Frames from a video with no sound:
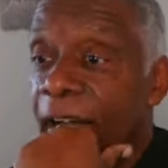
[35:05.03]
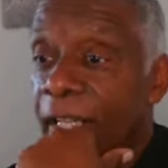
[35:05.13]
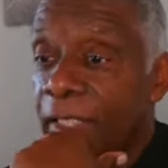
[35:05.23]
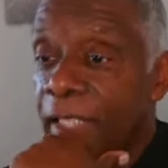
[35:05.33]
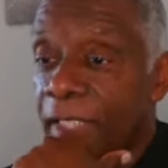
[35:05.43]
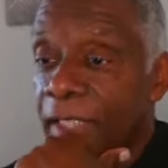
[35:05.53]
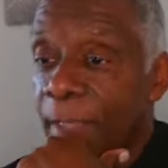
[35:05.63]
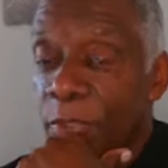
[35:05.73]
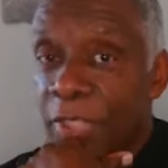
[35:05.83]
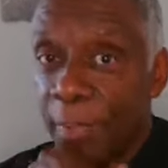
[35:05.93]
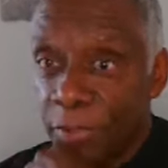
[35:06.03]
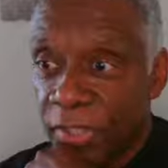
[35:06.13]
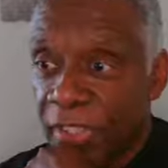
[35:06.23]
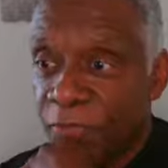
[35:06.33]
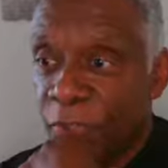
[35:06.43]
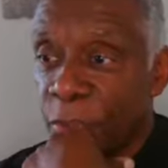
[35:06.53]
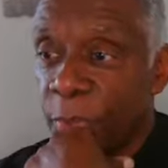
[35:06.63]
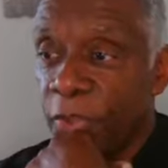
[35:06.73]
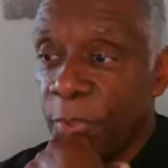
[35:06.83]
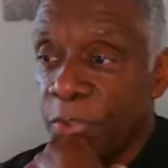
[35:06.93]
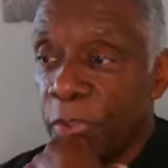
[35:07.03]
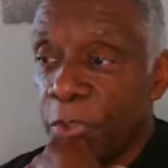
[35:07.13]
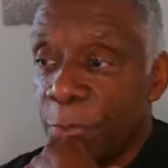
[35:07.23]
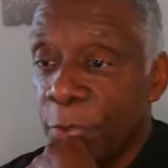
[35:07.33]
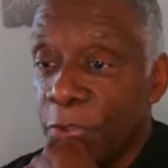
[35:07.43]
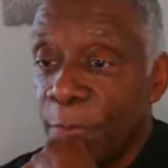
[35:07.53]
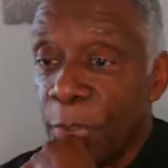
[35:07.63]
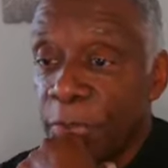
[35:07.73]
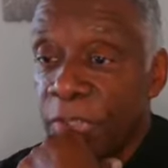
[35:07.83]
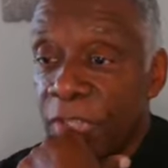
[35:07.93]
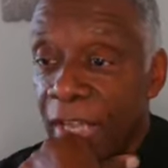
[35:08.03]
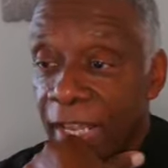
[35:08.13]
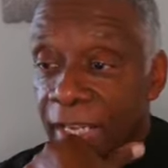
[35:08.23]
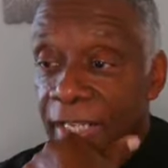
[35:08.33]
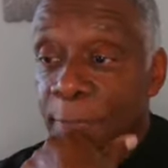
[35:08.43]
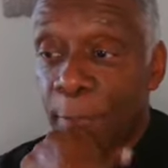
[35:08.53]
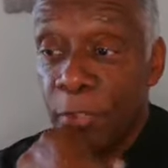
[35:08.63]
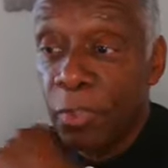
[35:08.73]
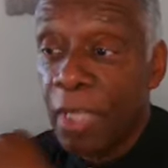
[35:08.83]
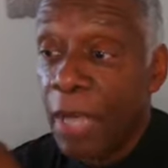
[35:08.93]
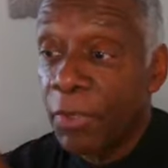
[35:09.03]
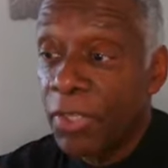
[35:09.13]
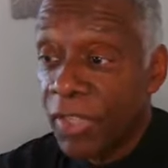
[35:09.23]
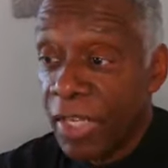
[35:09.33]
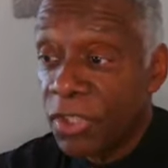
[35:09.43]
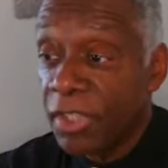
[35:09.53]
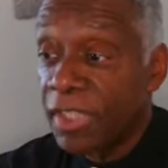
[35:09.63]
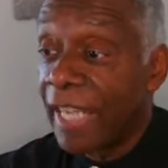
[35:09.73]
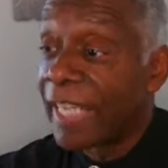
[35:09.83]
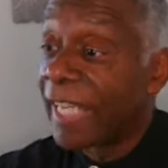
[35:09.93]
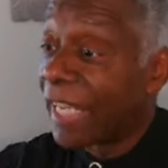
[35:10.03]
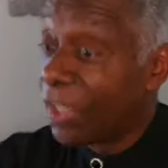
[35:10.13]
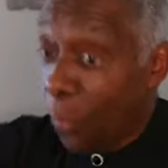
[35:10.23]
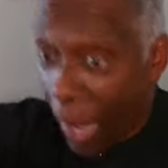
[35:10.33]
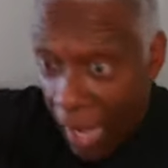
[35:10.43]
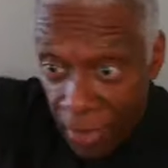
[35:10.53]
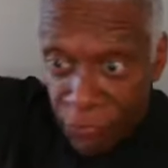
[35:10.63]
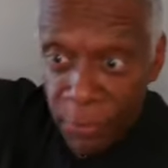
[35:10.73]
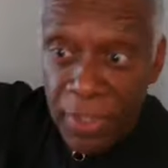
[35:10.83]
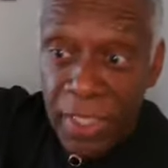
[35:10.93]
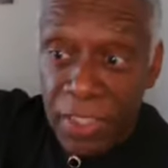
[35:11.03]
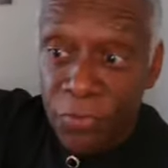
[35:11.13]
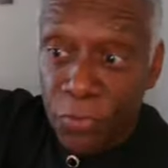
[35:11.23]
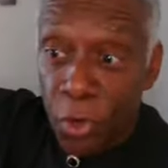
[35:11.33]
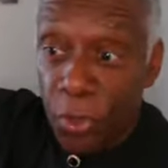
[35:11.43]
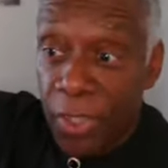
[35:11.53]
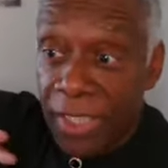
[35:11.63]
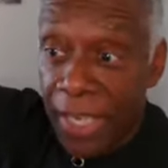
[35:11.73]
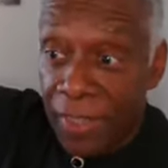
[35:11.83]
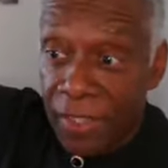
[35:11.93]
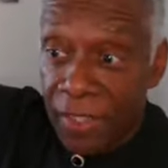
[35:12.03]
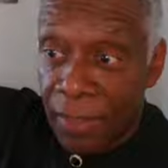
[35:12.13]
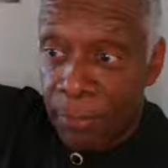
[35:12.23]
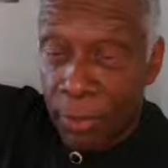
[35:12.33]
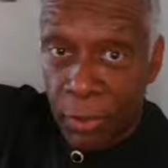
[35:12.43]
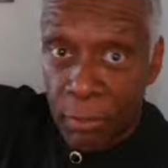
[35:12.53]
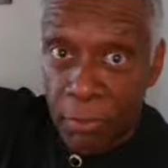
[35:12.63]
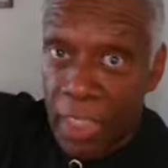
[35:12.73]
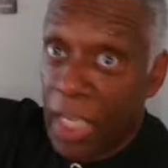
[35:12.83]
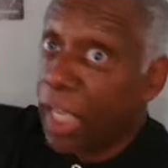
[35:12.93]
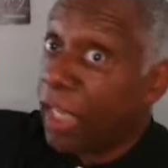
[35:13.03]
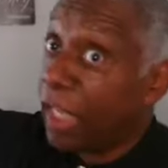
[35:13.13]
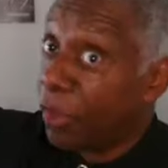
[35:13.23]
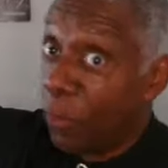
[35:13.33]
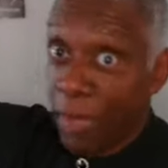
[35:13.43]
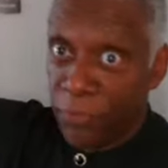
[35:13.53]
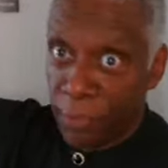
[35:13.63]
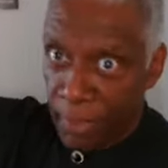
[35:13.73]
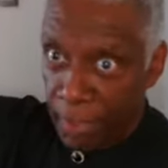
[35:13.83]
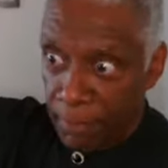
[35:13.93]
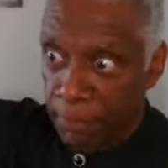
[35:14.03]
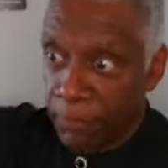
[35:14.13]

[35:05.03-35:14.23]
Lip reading: In Numbers chapter 16, verse 23, so the Lord spoke to Moses saying, speak to the congregation saying, get away from the tents of Korah, Dathan, and Abiram. Get away from them.